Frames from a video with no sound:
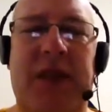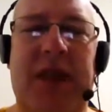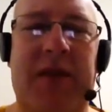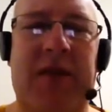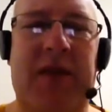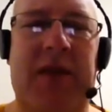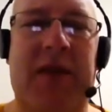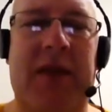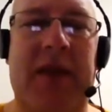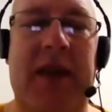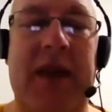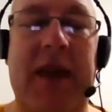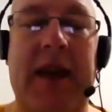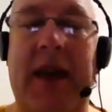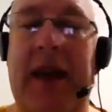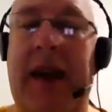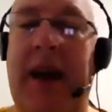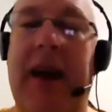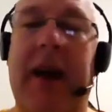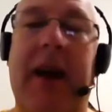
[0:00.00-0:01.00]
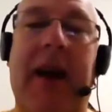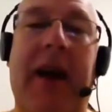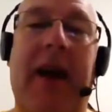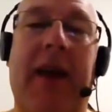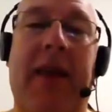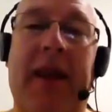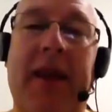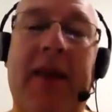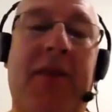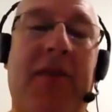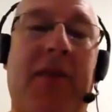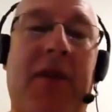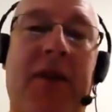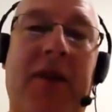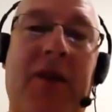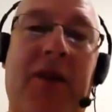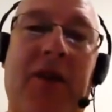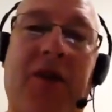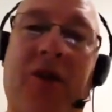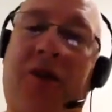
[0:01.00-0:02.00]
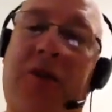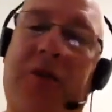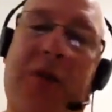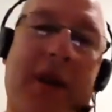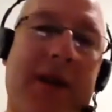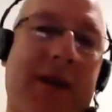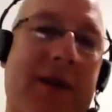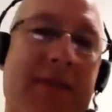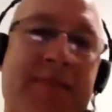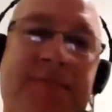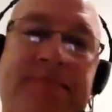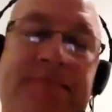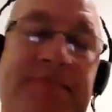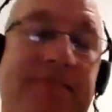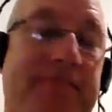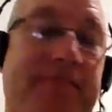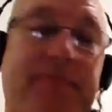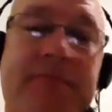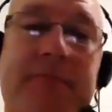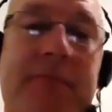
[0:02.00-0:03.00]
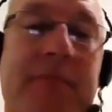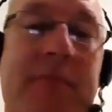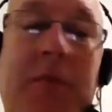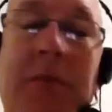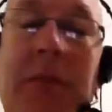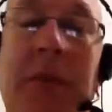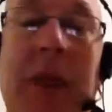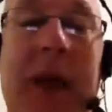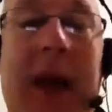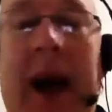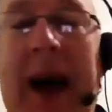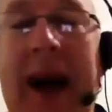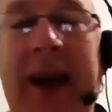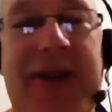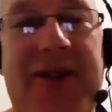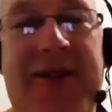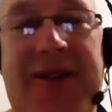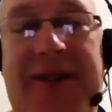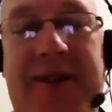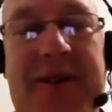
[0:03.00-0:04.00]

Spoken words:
everything. That's very good, but I used to